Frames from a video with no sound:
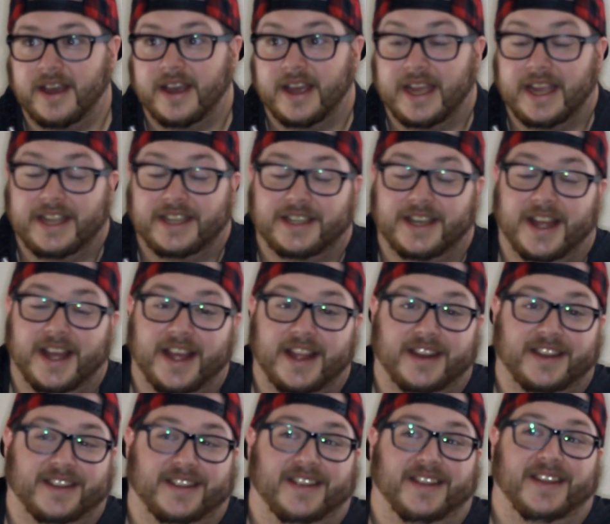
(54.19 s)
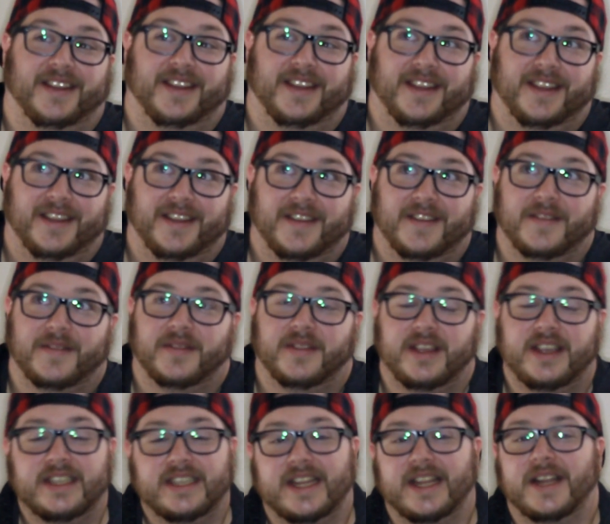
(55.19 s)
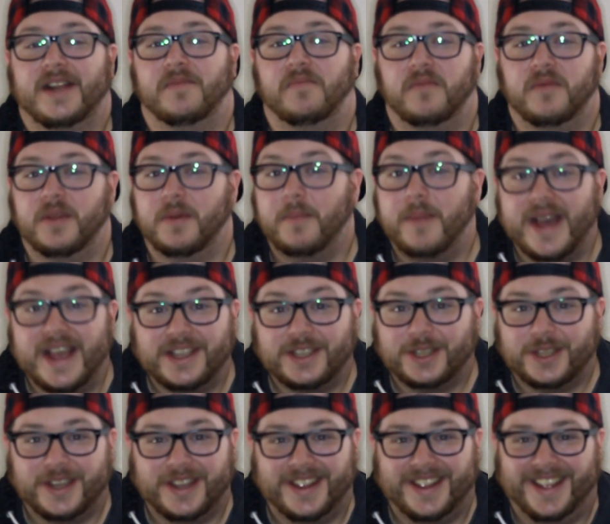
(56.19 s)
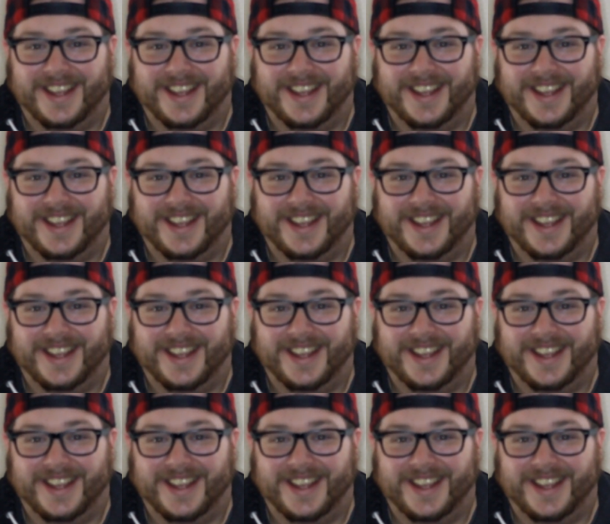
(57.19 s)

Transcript: He's not he's not a, the best